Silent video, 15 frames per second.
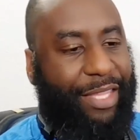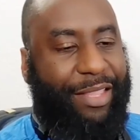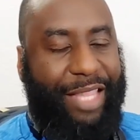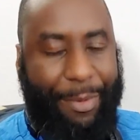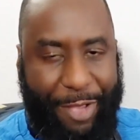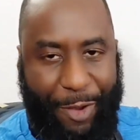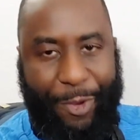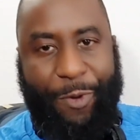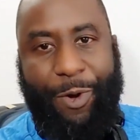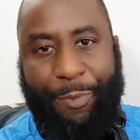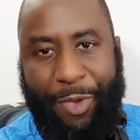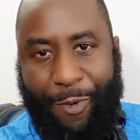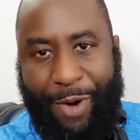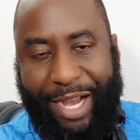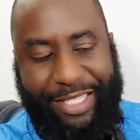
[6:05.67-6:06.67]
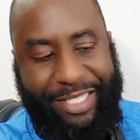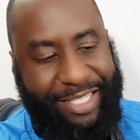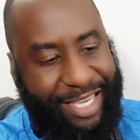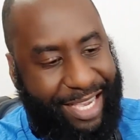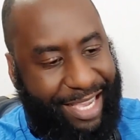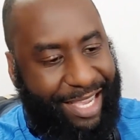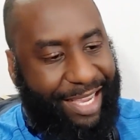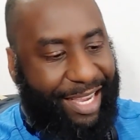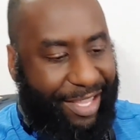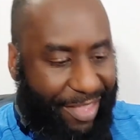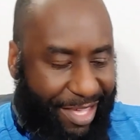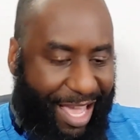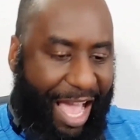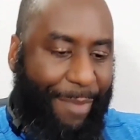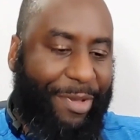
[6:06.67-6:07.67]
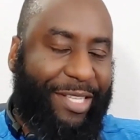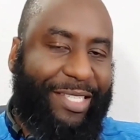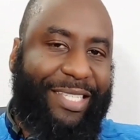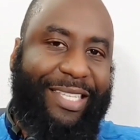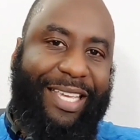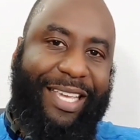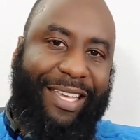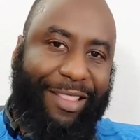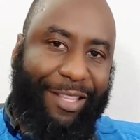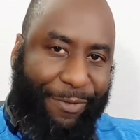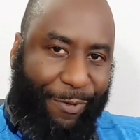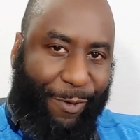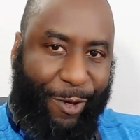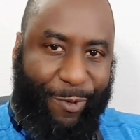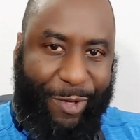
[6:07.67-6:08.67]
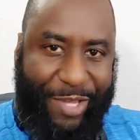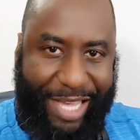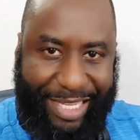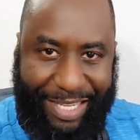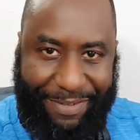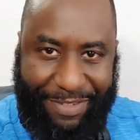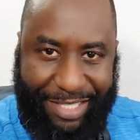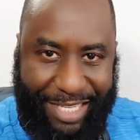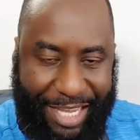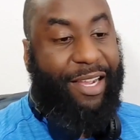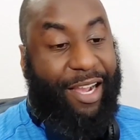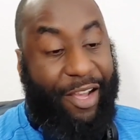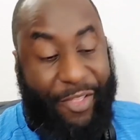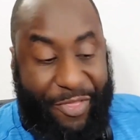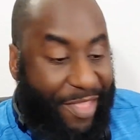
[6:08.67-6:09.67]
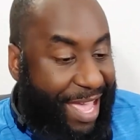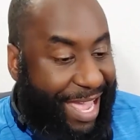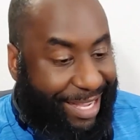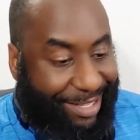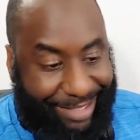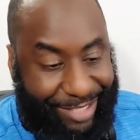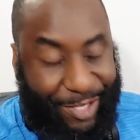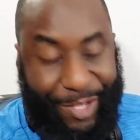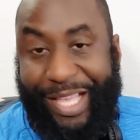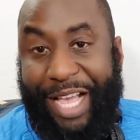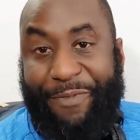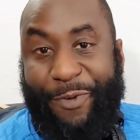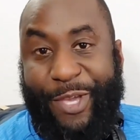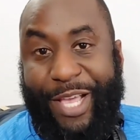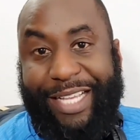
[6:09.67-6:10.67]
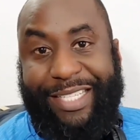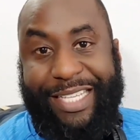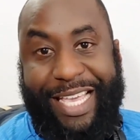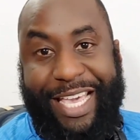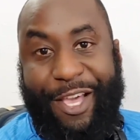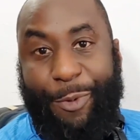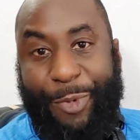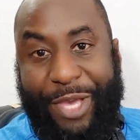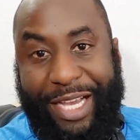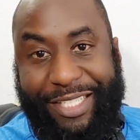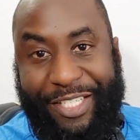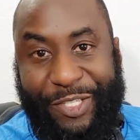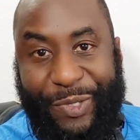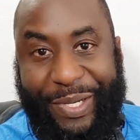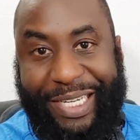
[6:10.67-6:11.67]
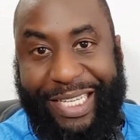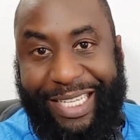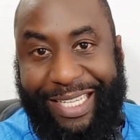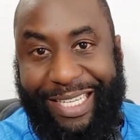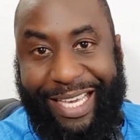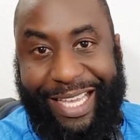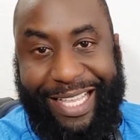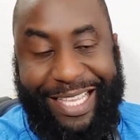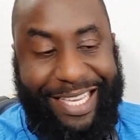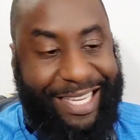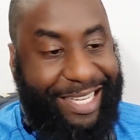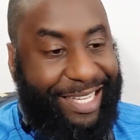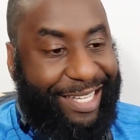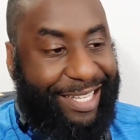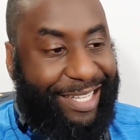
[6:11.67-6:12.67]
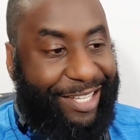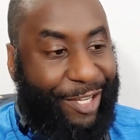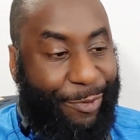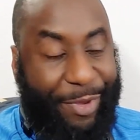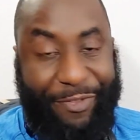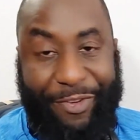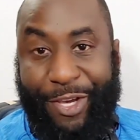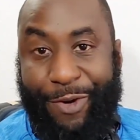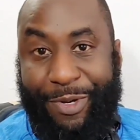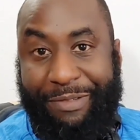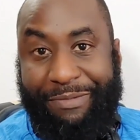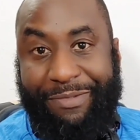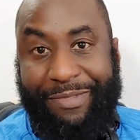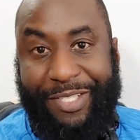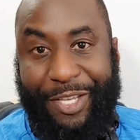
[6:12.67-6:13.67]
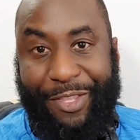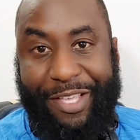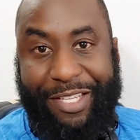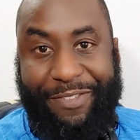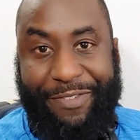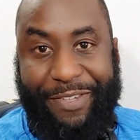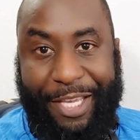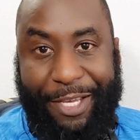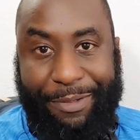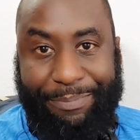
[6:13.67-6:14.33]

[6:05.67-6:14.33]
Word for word: let me know what you want me to watch in the comments look forward to what you guys have to say. Other than that, that's all I got for you guys today. Hope you guys enjoyed it and uh, hope you have a good one. See you on the next video.